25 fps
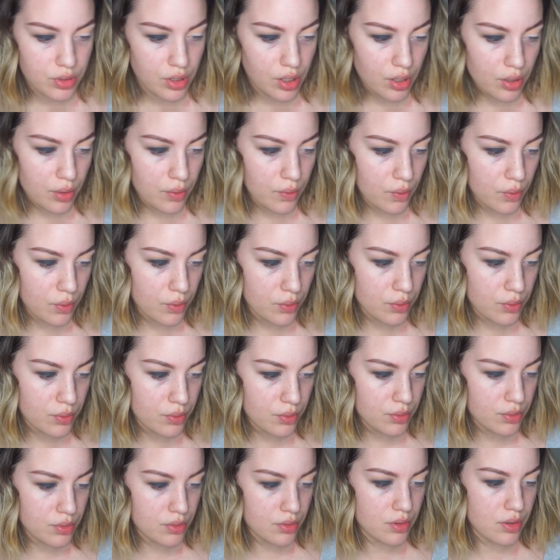no.
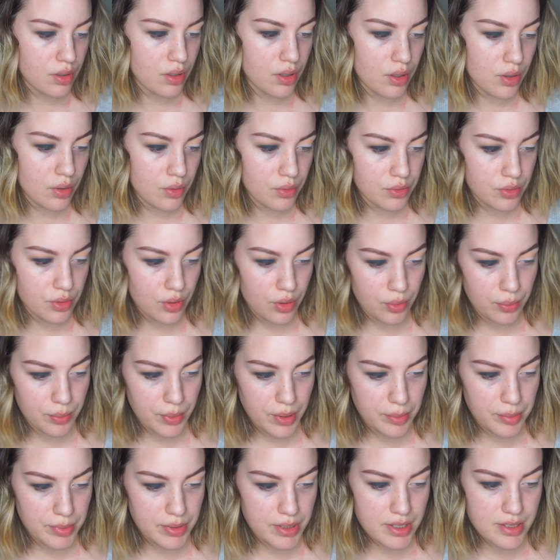Oh no,
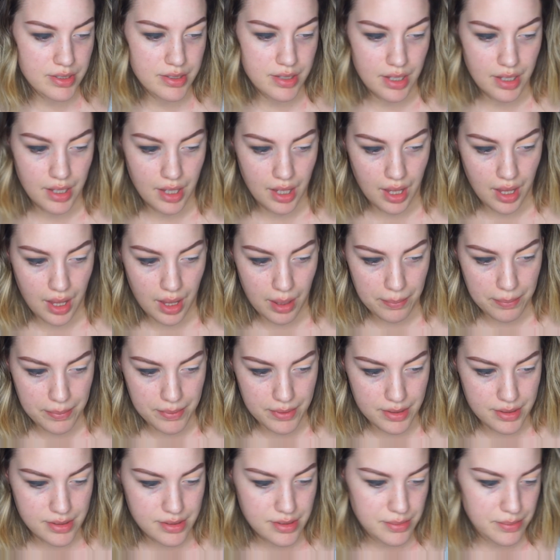baby, this ain't
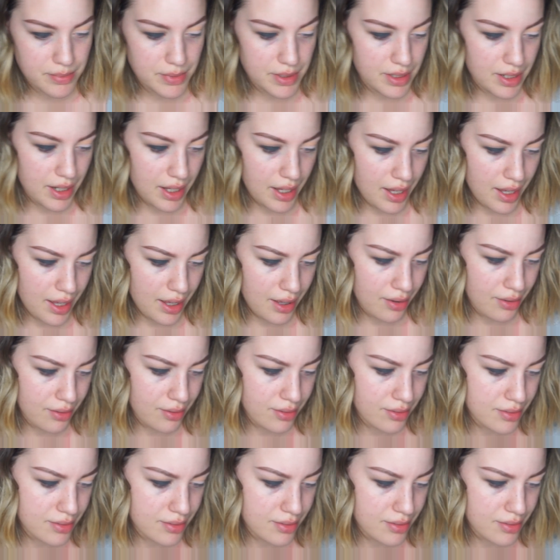happening to me now.